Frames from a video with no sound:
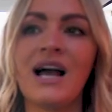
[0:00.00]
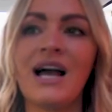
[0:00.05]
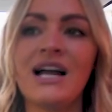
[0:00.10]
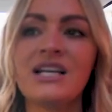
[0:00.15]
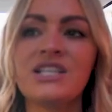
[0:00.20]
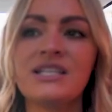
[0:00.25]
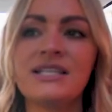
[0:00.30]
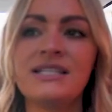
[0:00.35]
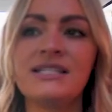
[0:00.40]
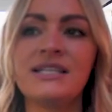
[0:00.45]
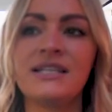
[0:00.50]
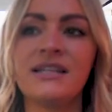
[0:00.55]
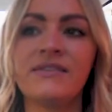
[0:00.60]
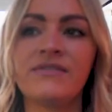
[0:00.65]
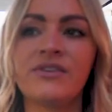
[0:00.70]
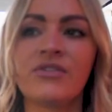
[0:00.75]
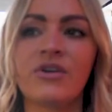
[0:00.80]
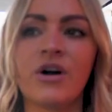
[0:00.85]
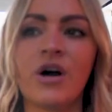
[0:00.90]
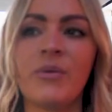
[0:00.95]
I actually didn't
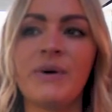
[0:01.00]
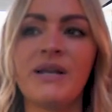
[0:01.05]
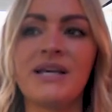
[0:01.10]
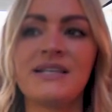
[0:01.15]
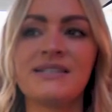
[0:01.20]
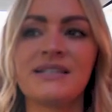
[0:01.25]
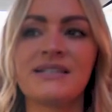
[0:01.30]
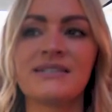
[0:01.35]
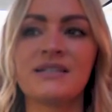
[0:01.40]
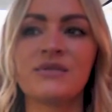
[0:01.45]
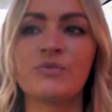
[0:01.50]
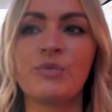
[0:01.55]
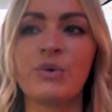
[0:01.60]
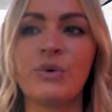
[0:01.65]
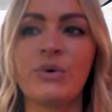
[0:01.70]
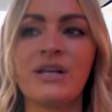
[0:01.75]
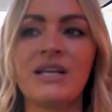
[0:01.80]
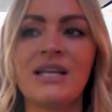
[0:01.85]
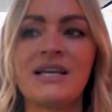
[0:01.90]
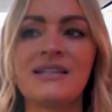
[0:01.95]
even grow up in Essex. I was
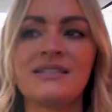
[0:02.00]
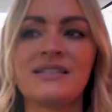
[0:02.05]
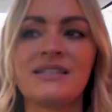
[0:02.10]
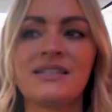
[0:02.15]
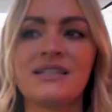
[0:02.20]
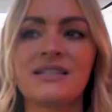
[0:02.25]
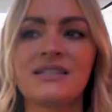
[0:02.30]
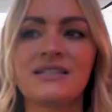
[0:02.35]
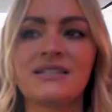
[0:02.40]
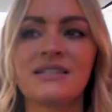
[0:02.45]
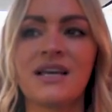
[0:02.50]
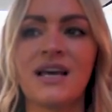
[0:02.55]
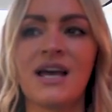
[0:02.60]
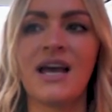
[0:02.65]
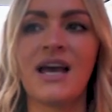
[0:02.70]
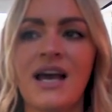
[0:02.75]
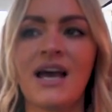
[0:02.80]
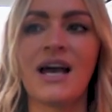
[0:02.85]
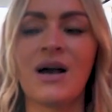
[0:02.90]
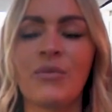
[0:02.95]
born in Essex
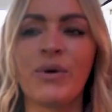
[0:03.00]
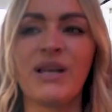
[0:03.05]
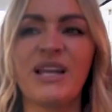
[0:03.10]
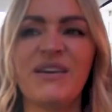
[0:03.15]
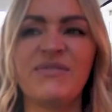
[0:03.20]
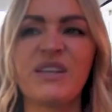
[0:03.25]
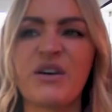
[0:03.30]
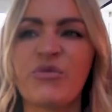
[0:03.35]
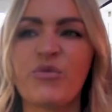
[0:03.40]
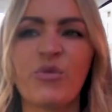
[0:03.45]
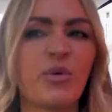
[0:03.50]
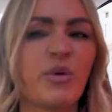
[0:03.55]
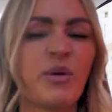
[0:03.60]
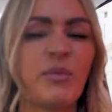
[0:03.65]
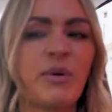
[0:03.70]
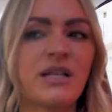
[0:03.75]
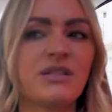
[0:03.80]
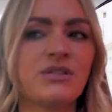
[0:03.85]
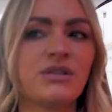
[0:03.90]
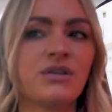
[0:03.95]
and we lived there for probably
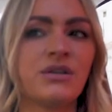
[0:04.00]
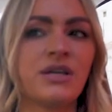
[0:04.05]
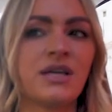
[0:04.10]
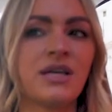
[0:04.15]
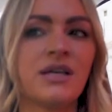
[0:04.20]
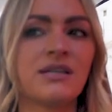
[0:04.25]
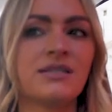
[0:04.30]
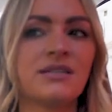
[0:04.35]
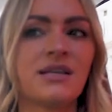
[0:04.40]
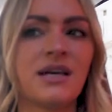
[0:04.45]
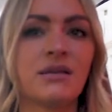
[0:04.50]
about two years.